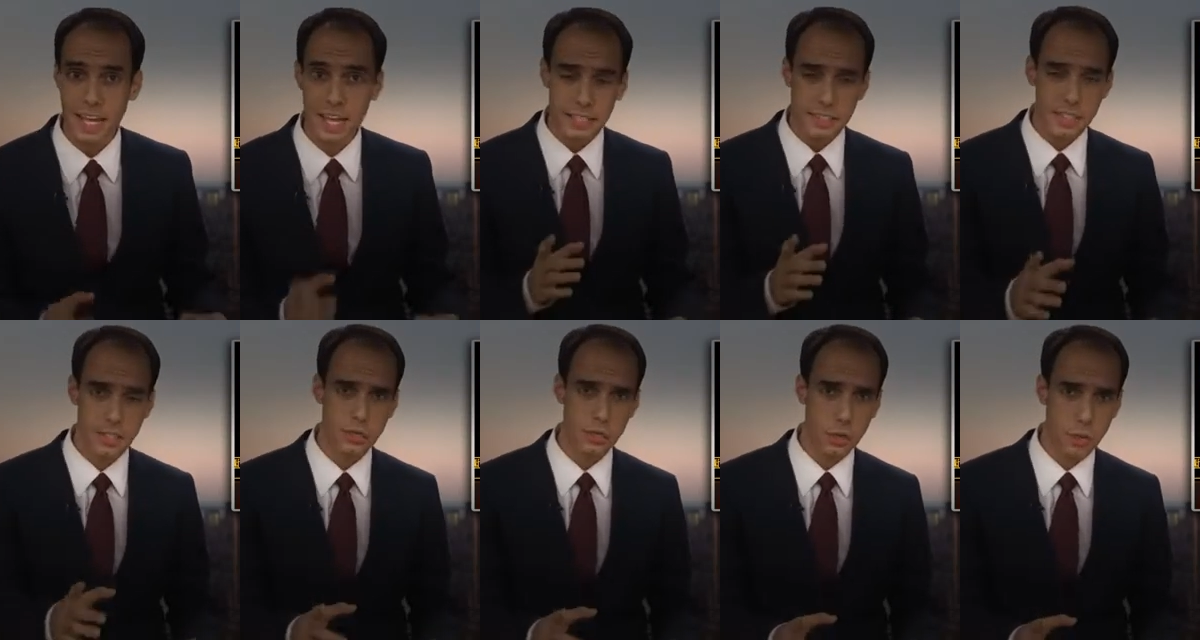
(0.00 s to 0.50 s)

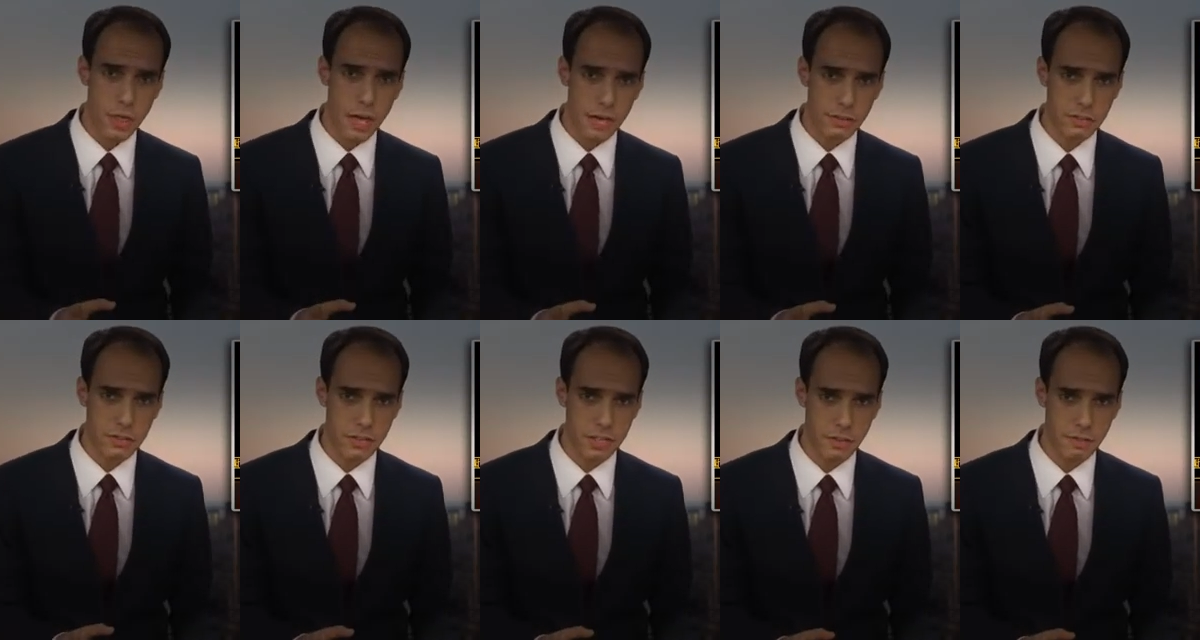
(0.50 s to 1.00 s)
Since
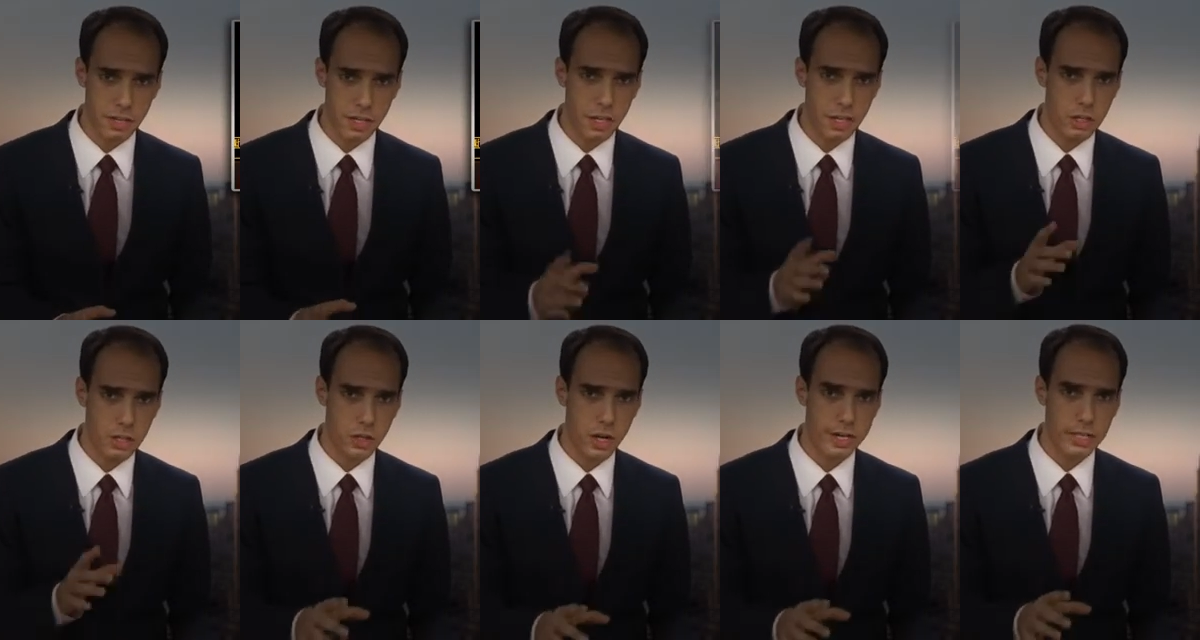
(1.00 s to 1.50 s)
2007,
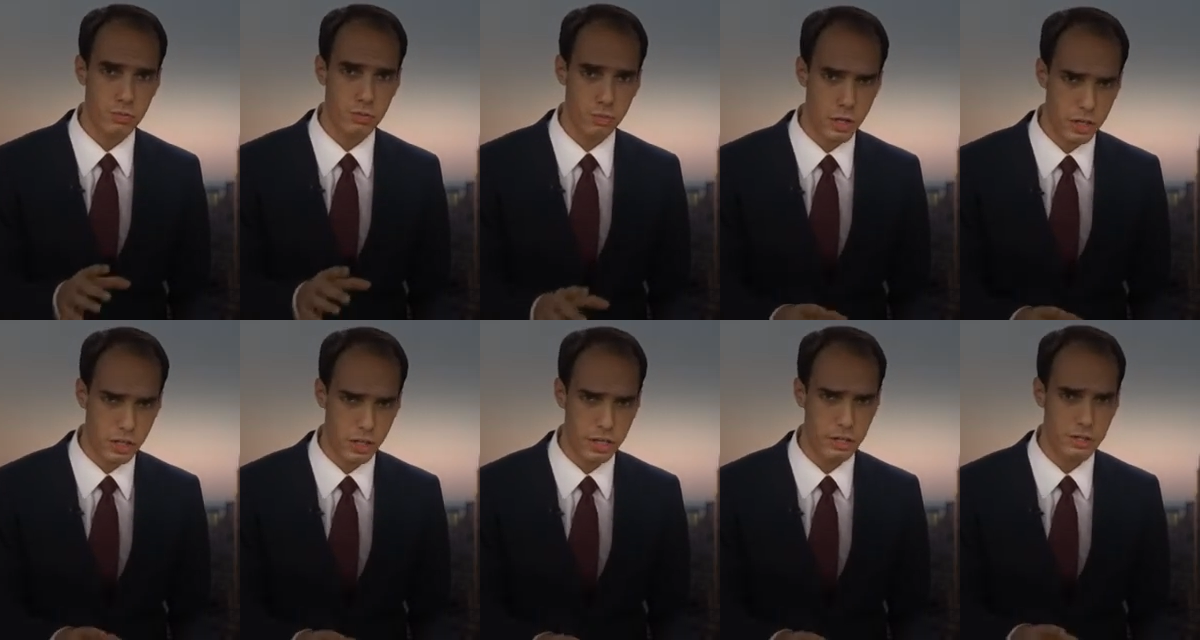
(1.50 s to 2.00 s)
Chinese
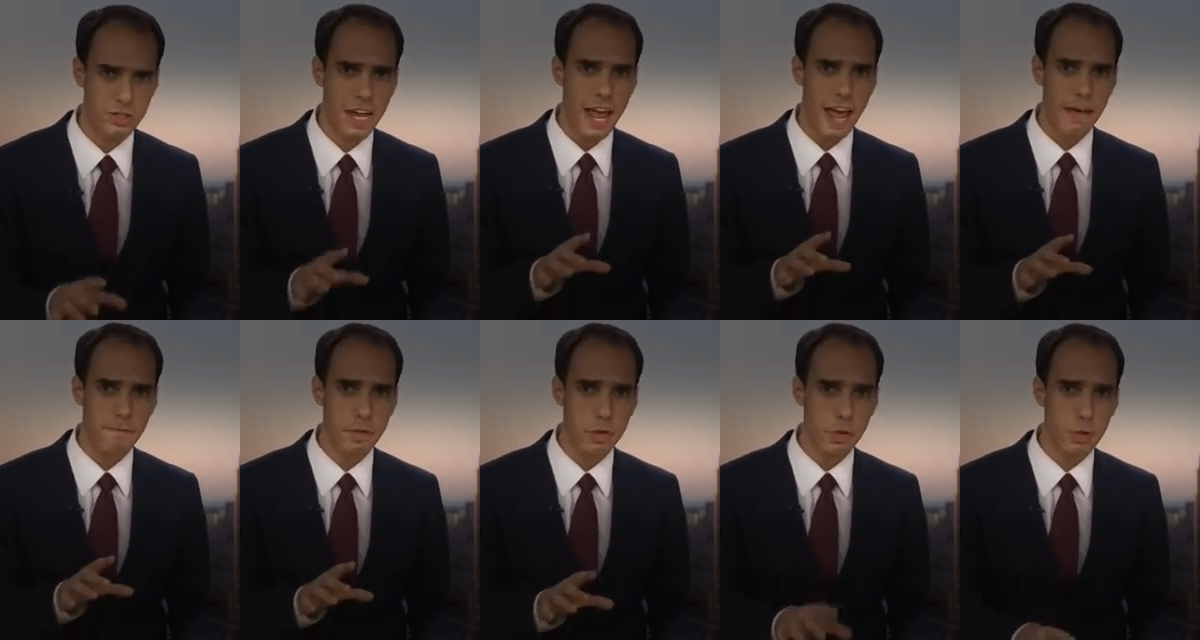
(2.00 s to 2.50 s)
regulators
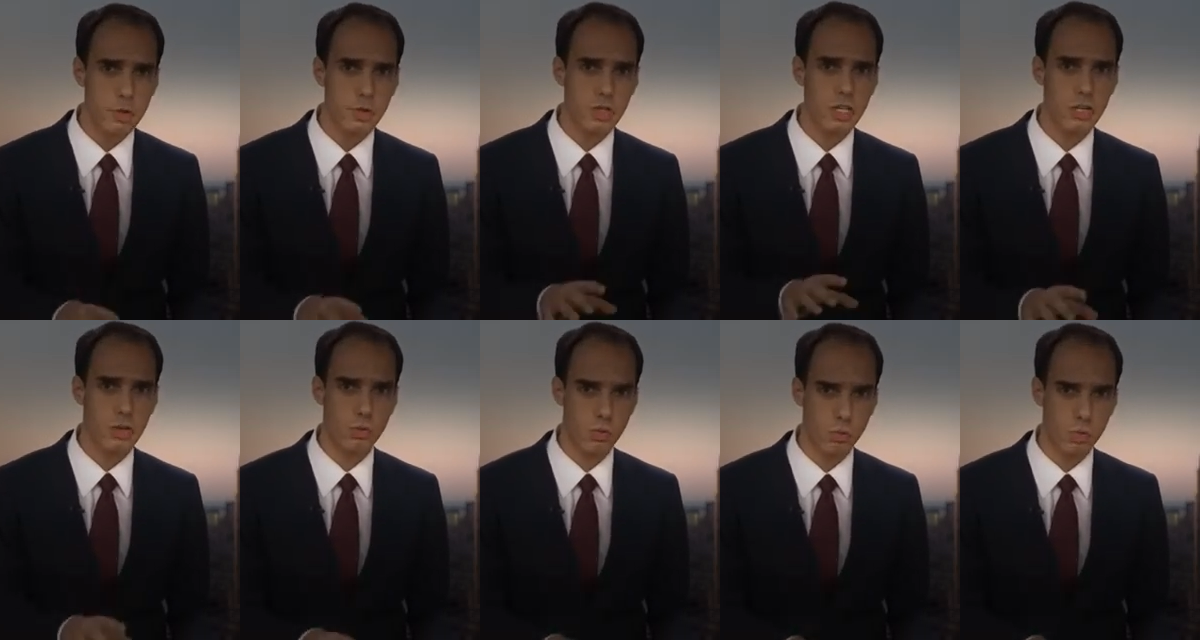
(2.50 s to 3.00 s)
have been
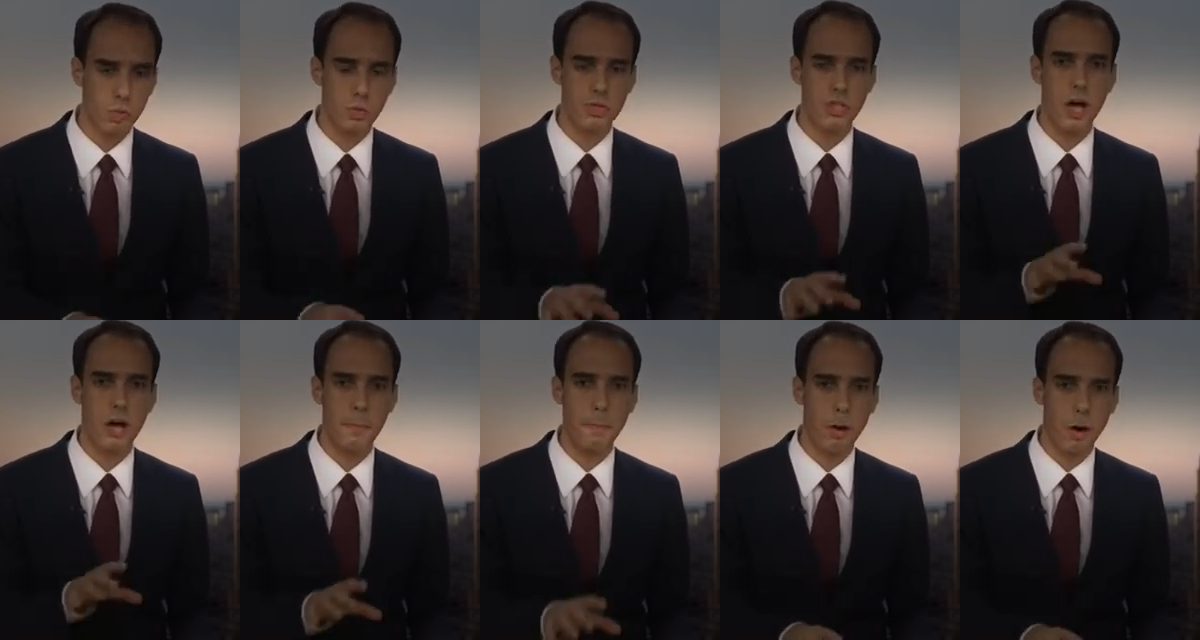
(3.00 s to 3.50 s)
loosening the rules
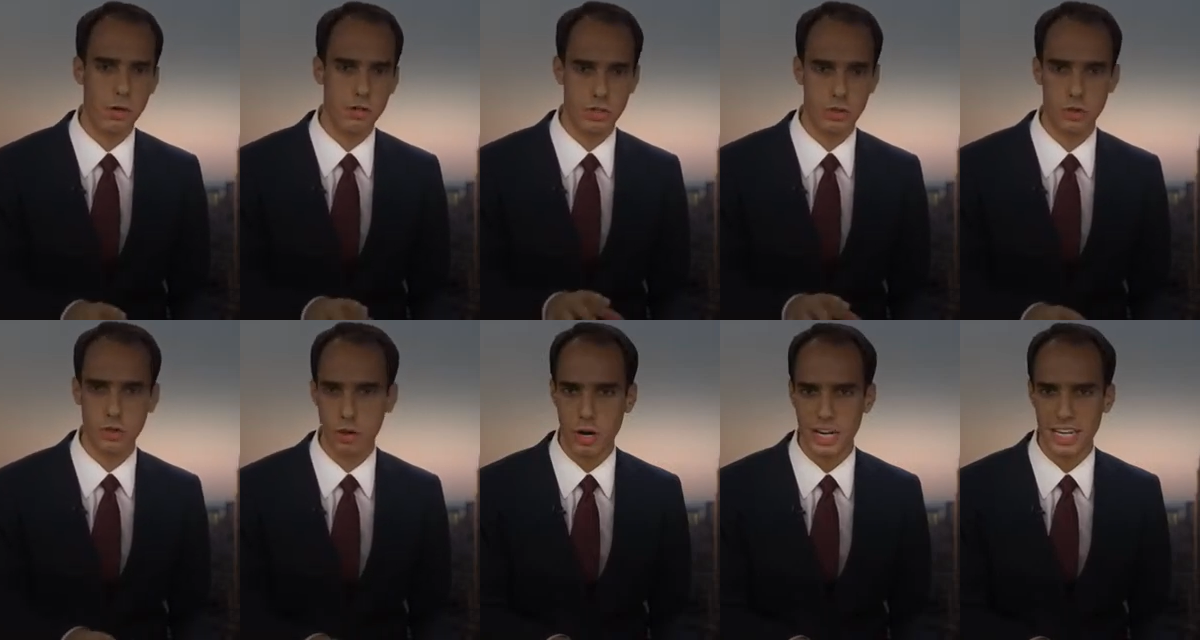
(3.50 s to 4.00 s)
on margin
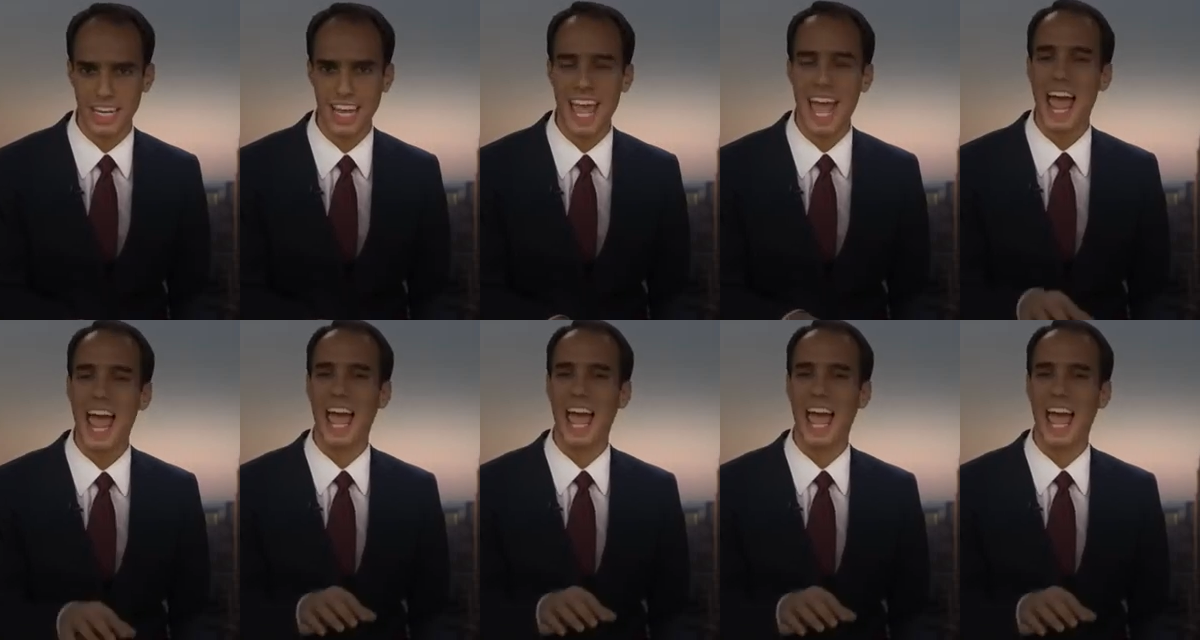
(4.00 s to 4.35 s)
trading